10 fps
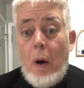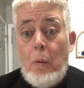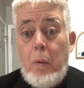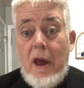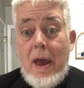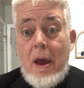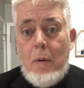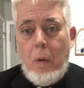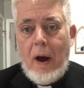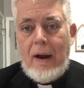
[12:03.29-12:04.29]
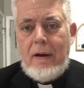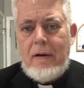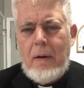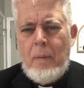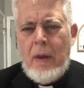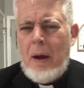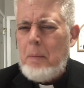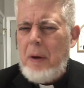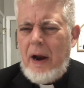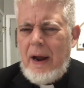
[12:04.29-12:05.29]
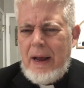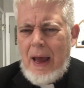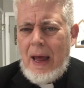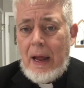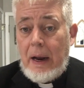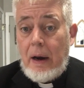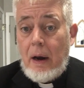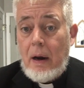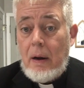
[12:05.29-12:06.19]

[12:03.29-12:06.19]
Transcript: we want, but again,